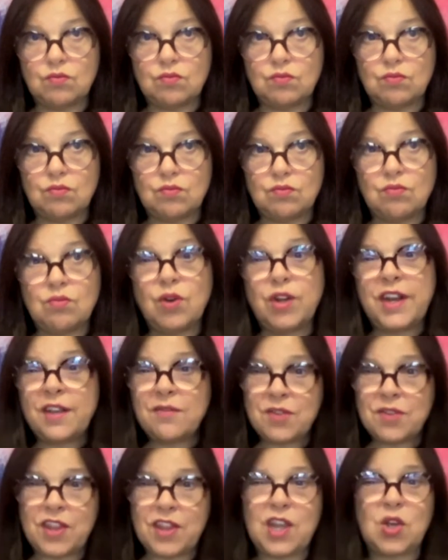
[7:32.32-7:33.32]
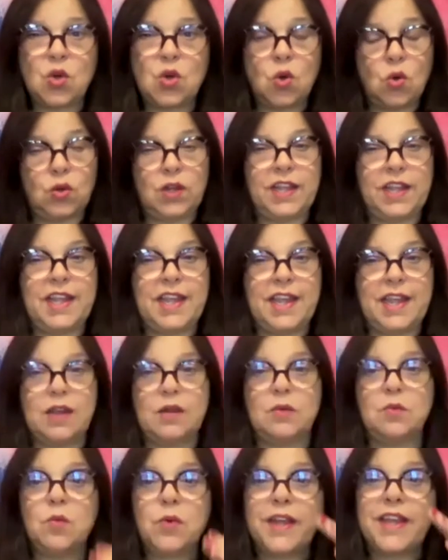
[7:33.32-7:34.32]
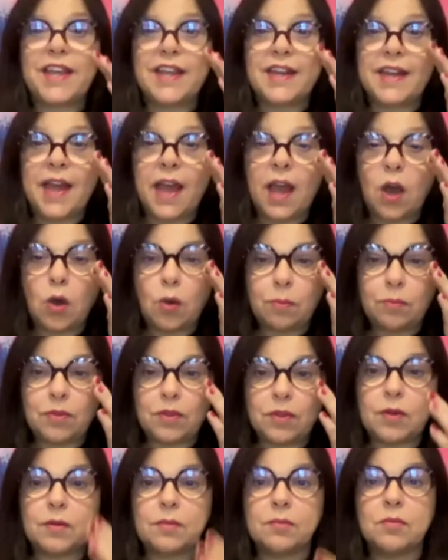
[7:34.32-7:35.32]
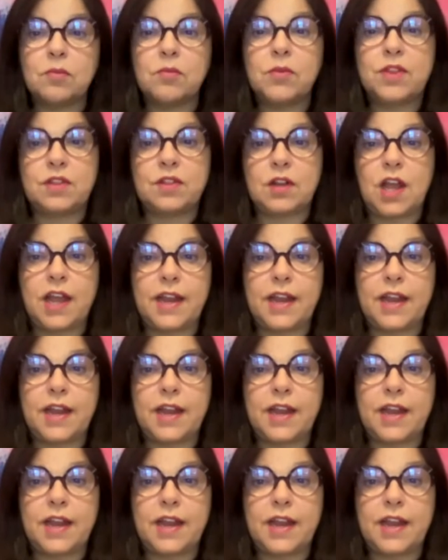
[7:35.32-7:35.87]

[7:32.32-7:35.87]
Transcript: whatever they're calling in, we can help them with light